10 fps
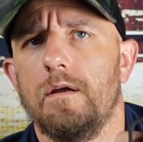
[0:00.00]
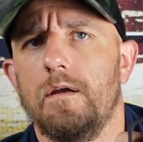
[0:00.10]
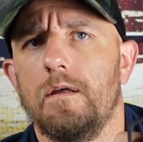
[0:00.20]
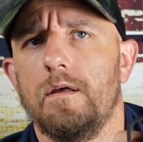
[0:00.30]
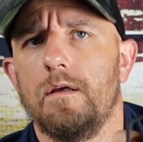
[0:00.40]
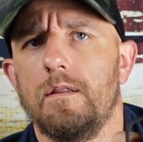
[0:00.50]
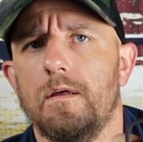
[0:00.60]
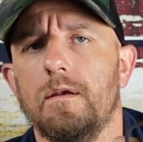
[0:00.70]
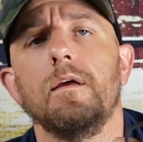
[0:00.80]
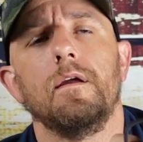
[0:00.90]
and
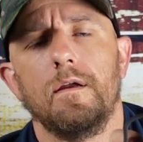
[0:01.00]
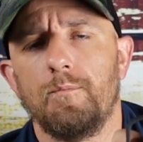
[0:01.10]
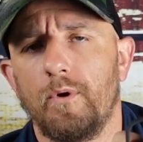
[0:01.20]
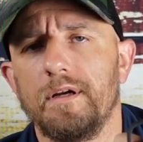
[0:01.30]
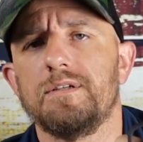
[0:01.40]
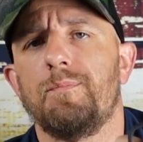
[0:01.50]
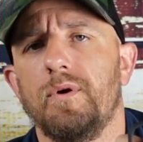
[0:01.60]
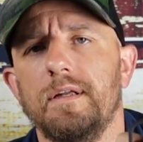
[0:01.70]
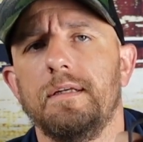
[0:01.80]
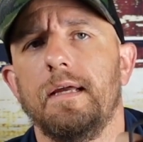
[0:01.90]
then it breaks
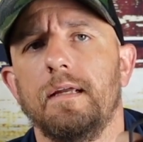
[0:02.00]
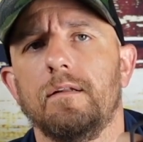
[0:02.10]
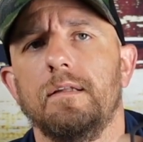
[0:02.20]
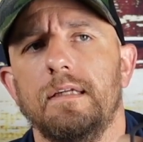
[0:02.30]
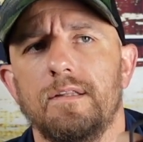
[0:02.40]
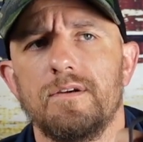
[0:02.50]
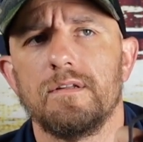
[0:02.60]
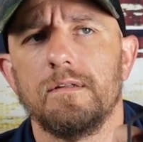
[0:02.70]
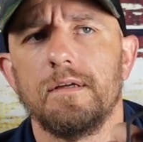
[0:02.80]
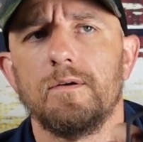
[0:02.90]
pretty dang clean. There's
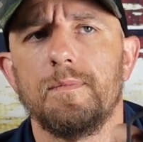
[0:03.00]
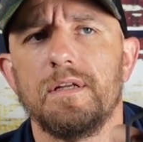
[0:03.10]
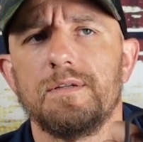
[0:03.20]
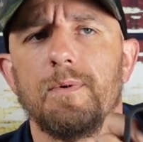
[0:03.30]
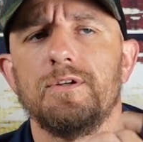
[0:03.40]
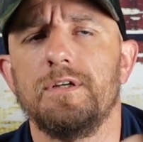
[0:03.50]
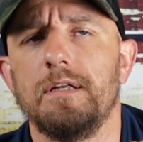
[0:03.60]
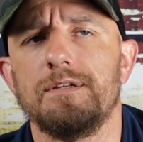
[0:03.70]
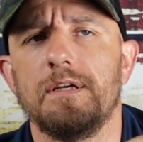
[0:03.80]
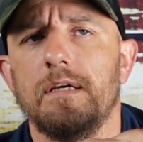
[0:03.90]
a little bit of
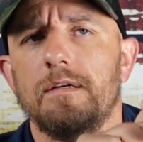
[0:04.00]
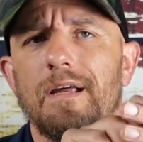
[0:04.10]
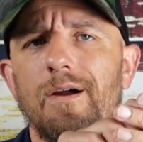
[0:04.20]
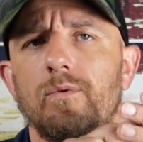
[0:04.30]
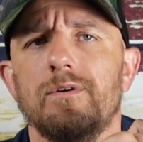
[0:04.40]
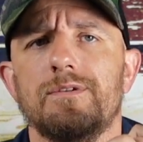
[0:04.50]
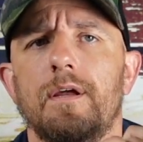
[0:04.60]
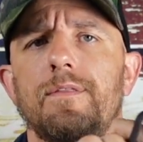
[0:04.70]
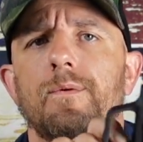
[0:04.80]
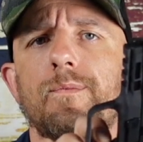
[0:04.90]
sponginess in it. I will
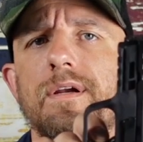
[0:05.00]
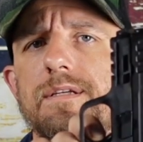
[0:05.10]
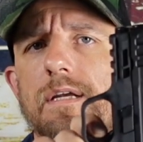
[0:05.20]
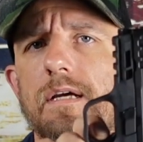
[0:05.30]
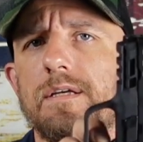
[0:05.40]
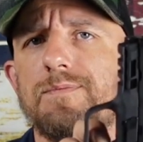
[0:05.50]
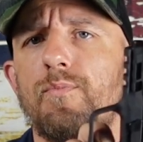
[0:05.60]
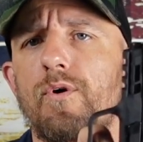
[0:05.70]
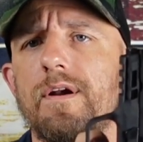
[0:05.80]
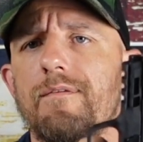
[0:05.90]
say the reset is
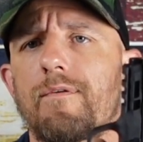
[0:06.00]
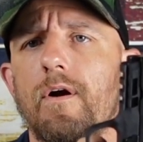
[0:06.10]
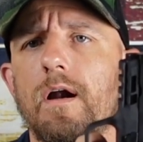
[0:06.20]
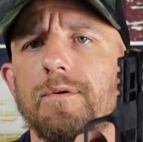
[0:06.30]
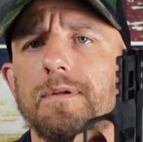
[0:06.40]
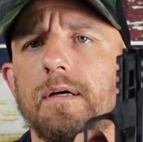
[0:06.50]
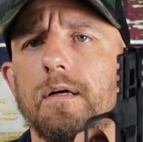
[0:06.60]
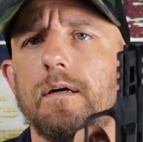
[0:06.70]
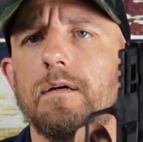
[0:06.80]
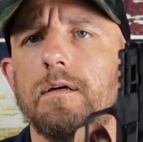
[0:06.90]
pretty far out
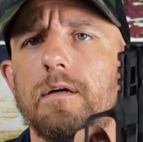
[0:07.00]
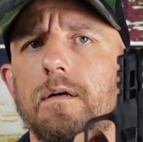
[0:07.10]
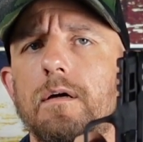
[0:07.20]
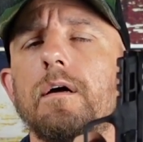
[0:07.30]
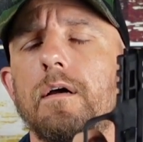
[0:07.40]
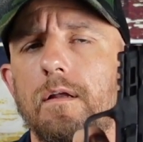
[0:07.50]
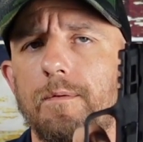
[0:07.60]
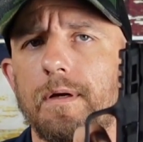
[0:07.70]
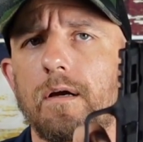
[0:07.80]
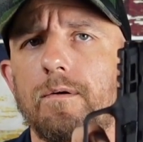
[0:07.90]
there. There
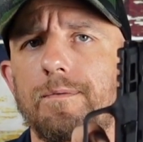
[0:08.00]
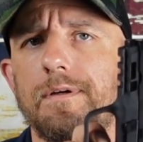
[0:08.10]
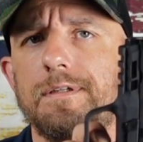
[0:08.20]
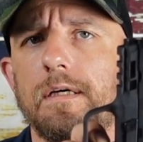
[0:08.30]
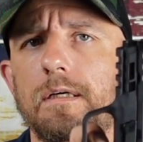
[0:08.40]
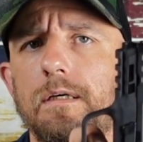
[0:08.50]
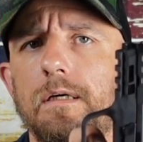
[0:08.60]
we go, reset.